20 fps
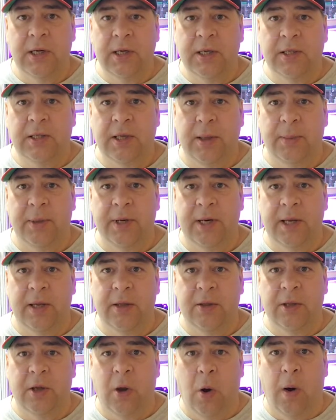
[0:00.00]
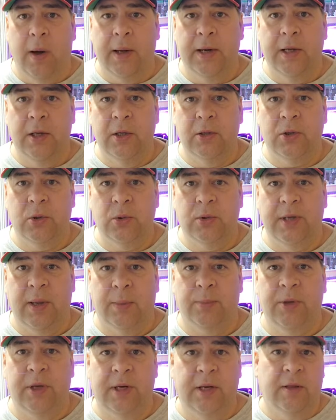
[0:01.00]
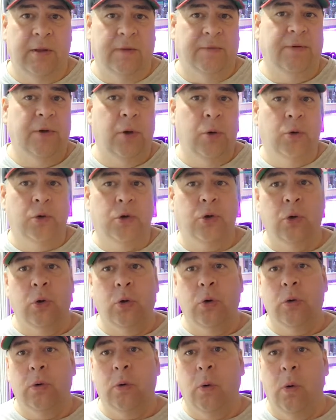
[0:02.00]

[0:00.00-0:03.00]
somebody in the audience or something in the future,